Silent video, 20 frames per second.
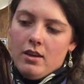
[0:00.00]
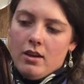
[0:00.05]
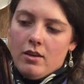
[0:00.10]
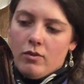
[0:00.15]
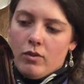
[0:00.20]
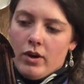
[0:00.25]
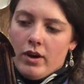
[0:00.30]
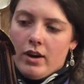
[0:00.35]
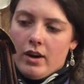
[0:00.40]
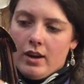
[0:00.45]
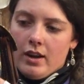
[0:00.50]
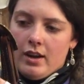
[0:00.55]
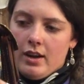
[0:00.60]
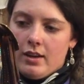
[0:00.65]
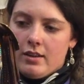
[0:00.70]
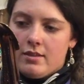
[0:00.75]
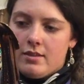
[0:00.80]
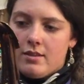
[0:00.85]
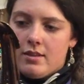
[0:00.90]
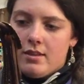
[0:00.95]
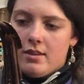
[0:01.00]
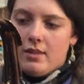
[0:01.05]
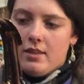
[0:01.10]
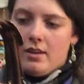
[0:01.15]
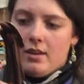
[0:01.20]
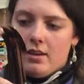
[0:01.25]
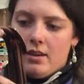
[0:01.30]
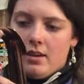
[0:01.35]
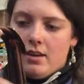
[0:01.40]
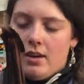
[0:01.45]
of where it connects to
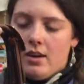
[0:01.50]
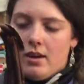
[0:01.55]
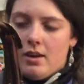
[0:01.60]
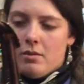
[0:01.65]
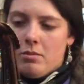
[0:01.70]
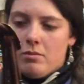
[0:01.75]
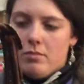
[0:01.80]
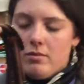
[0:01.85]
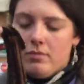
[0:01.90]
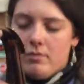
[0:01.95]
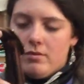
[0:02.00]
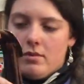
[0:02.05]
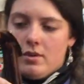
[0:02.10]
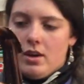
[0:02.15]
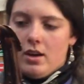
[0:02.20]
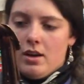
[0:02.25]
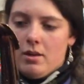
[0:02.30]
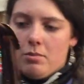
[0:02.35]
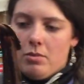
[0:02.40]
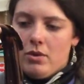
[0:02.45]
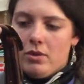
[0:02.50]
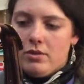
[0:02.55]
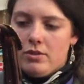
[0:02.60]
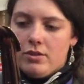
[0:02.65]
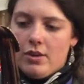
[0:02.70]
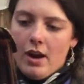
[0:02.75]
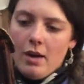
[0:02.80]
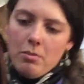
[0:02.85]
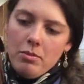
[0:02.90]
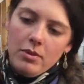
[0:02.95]
the uh, uh,
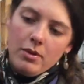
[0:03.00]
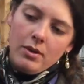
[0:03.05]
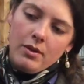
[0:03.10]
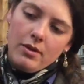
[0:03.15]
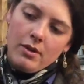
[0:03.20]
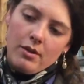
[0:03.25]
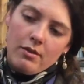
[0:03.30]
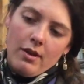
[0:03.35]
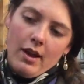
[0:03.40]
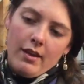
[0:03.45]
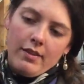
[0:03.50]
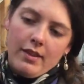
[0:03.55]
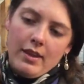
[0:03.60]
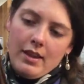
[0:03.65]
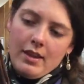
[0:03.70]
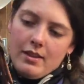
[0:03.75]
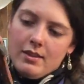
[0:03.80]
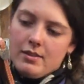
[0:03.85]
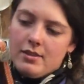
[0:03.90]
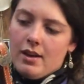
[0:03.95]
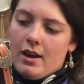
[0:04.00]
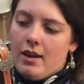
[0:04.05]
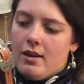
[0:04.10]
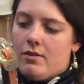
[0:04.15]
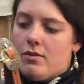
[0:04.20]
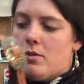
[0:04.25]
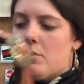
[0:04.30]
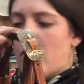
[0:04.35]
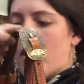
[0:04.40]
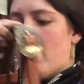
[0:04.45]
strap around the
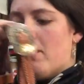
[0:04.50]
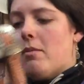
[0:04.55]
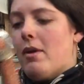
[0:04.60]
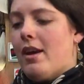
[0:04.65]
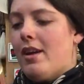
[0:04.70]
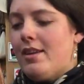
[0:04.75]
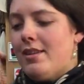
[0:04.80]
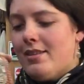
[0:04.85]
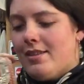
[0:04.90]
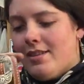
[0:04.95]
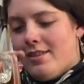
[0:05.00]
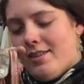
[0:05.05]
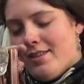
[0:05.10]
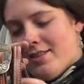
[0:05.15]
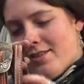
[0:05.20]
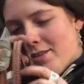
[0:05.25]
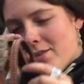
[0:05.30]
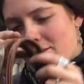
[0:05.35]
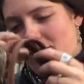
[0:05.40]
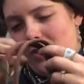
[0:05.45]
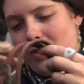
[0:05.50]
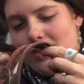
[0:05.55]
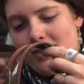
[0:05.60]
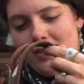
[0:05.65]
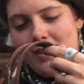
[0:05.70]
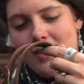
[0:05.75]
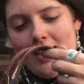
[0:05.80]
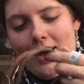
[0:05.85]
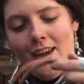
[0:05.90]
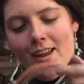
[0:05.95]
inside of the brow band. I don't know if you
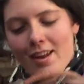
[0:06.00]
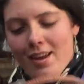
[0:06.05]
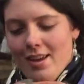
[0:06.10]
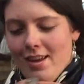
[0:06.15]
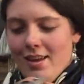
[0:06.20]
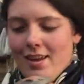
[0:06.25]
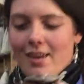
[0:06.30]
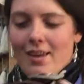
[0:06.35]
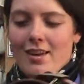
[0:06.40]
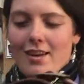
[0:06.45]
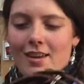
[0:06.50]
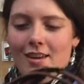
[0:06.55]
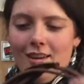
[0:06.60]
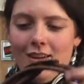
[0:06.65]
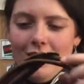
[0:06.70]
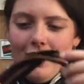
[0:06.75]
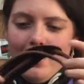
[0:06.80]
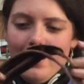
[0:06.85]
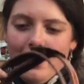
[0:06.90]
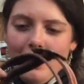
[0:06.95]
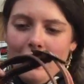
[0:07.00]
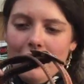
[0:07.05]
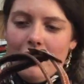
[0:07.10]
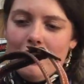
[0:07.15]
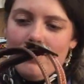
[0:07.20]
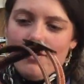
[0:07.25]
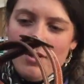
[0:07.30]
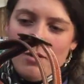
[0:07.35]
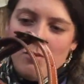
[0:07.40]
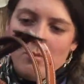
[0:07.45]
can see that
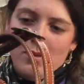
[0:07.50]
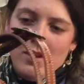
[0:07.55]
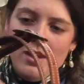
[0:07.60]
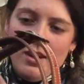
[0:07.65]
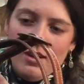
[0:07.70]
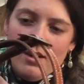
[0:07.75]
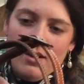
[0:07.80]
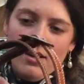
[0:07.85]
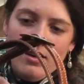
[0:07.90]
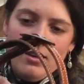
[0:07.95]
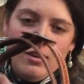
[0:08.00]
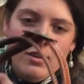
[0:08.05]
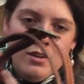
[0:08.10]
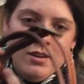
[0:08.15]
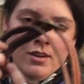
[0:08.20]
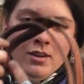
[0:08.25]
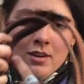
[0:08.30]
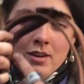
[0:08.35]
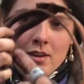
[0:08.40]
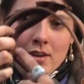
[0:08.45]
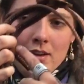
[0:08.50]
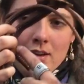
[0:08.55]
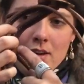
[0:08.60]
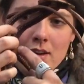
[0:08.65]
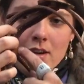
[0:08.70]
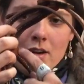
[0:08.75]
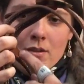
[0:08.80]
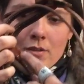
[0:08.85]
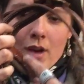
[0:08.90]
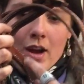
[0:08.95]
from here
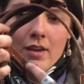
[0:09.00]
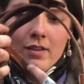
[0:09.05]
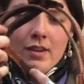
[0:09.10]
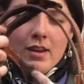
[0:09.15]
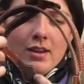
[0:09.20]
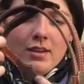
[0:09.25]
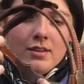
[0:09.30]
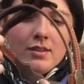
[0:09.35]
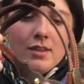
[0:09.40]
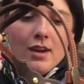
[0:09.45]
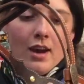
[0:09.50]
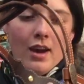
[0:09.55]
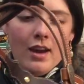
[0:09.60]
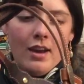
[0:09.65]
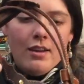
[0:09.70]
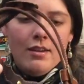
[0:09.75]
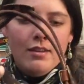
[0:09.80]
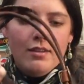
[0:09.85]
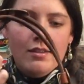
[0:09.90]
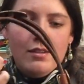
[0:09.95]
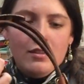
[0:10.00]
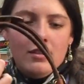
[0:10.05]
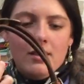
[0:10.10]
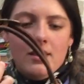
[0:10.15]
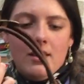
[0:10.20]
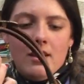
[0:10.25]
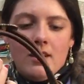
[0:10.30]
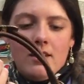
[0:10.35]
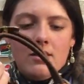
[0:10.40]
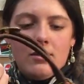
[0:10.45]
around the inside
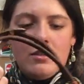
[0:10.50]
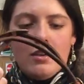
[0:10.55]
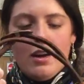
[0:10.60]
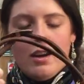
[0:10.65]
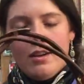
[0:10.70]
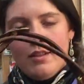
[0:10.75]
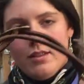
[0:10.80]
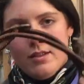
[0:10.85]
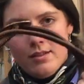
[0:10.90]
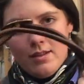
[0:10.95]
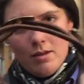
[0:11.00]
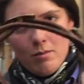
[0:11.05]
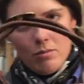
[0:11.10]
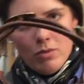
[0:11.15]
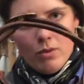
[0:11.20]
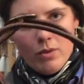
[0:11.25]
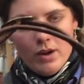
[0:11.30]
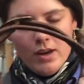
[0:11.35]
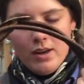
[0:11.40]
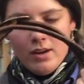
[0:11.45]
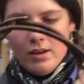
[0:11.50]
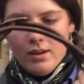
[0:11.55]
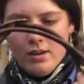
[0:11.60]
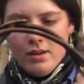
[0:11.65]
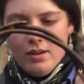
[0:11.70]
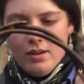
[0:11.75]
to the other side on the same point.